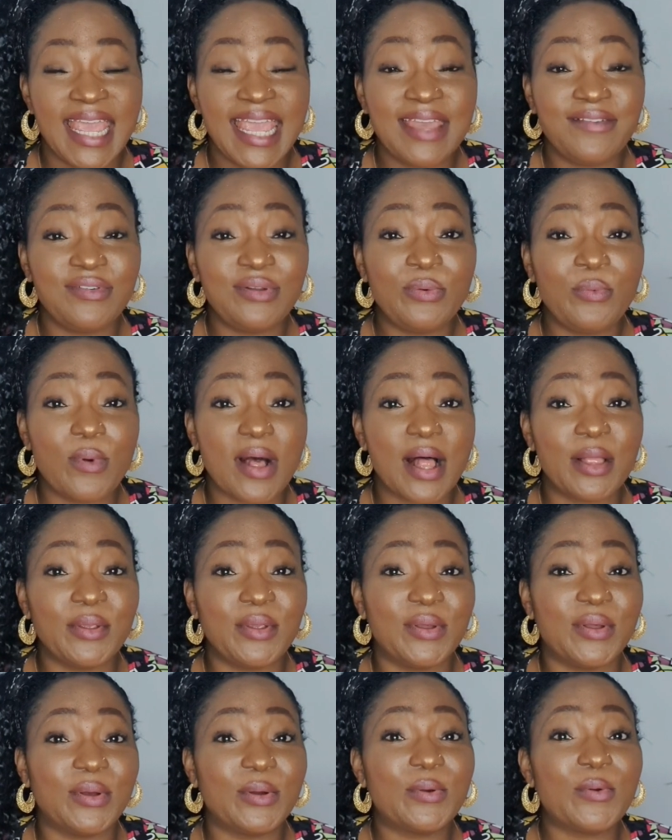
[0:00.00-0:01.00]
even while
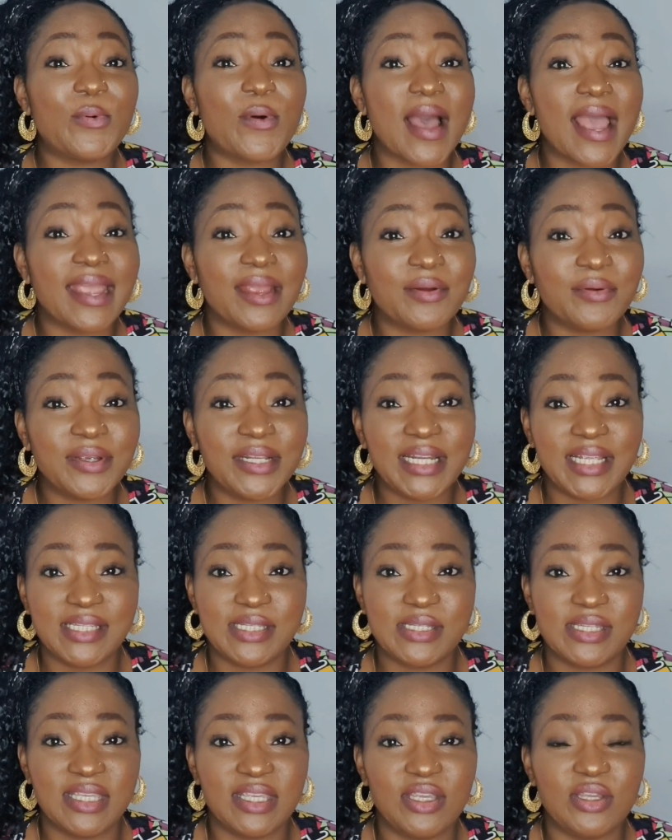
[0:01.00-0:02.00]
you're acquiring a
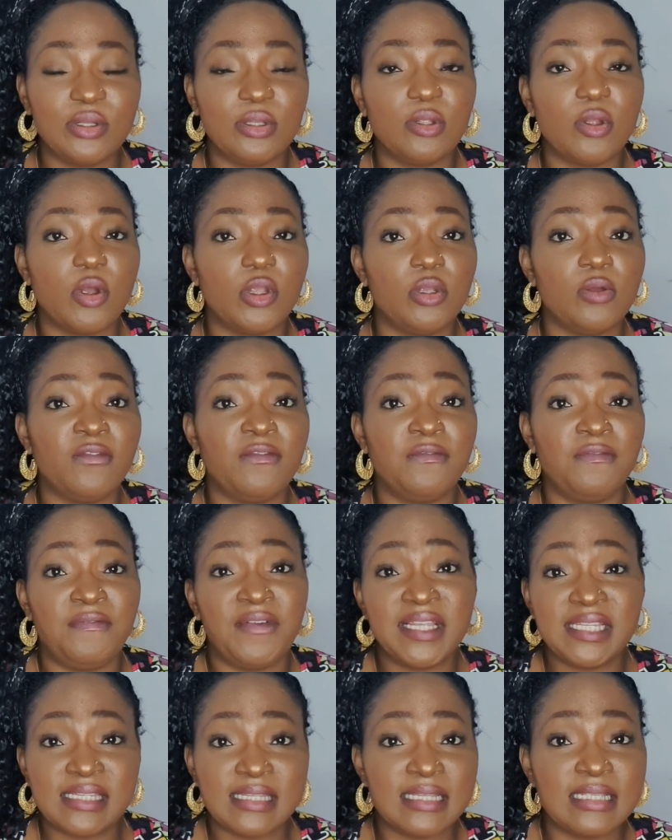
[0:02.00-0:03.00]
skill or you're
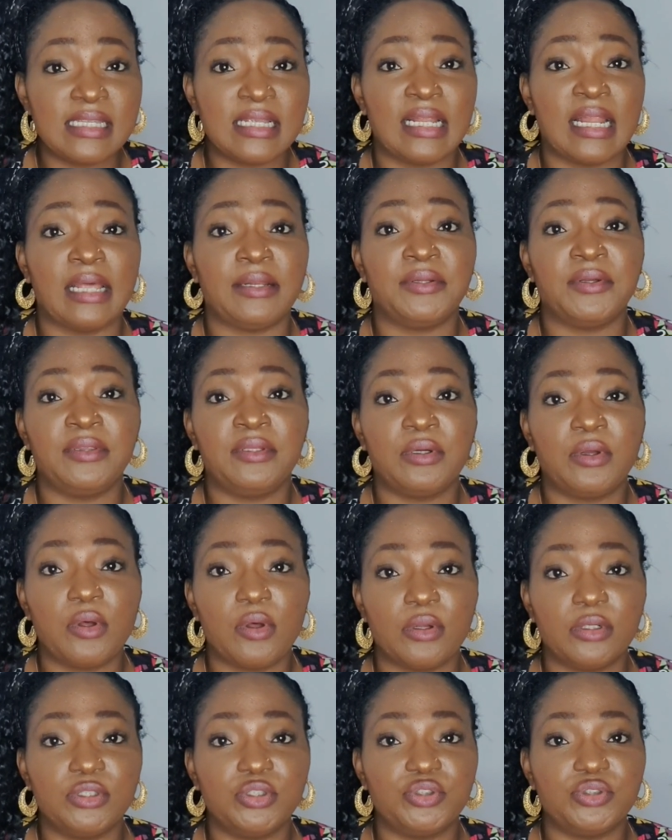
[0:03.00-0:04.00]
visiting another
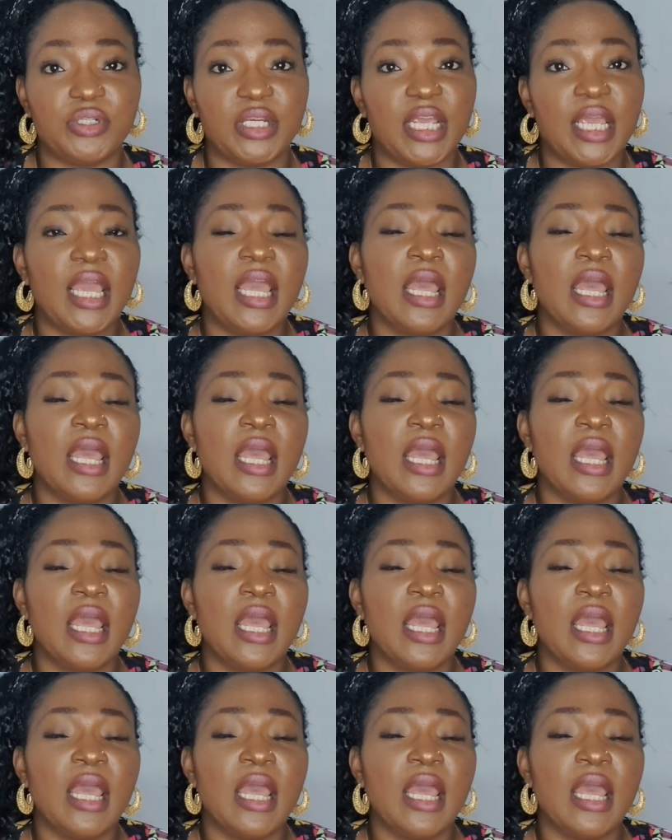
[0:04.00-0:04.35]
country.